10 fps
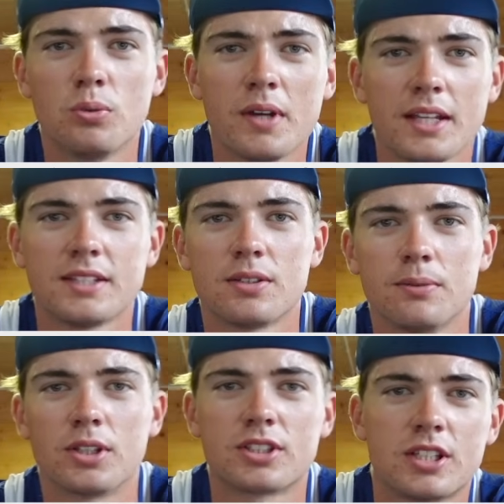weeks
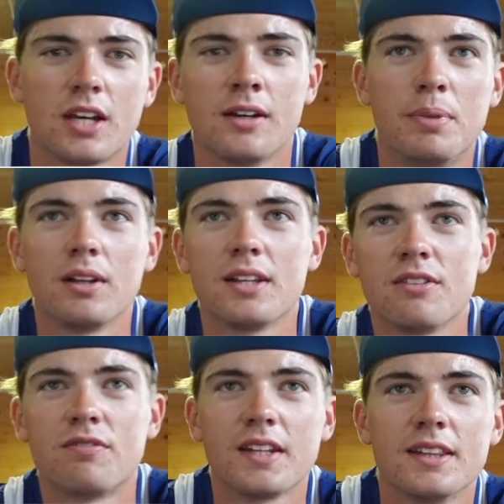was building
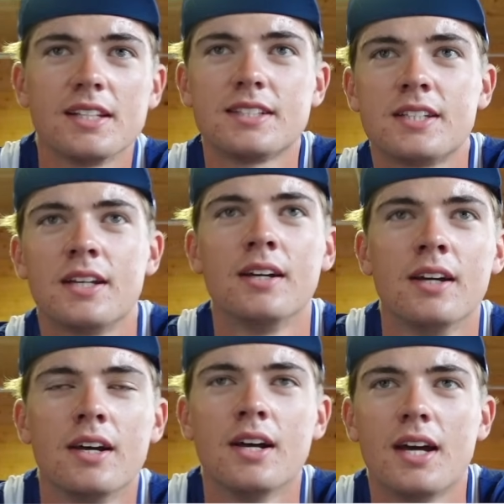fitness
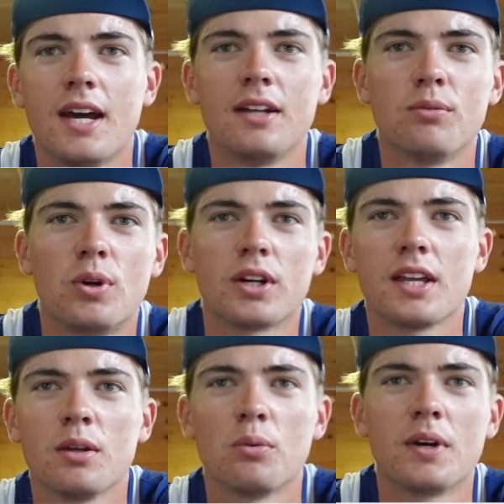and
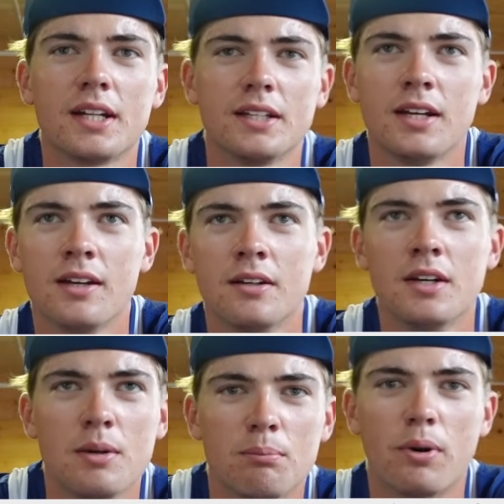working with
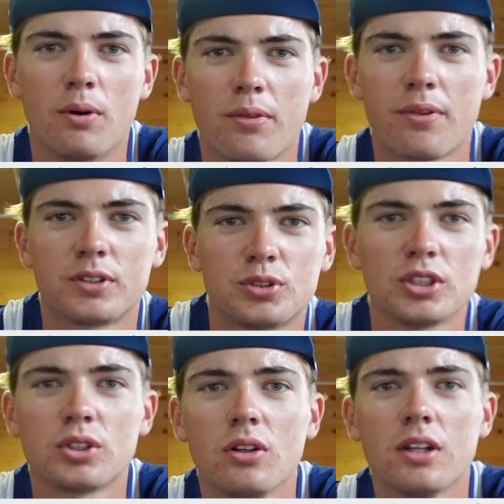both
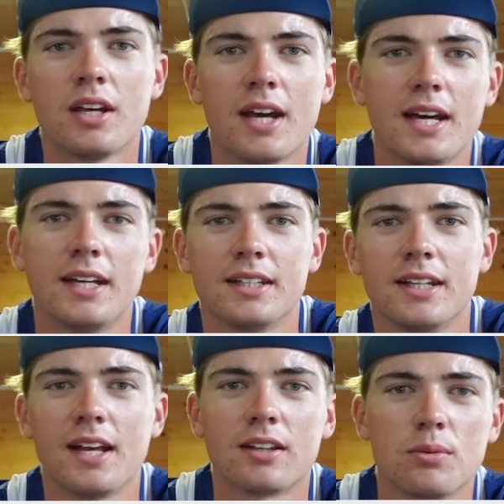threshold and
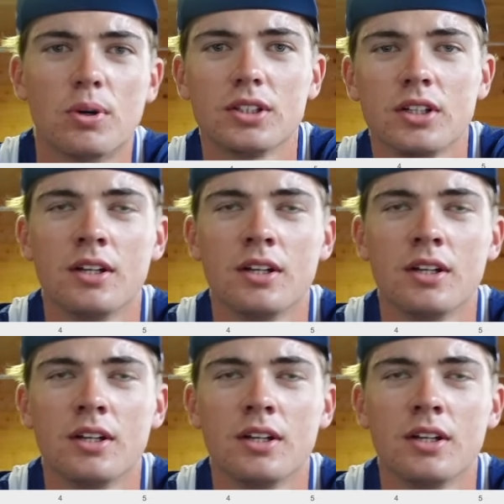LT1.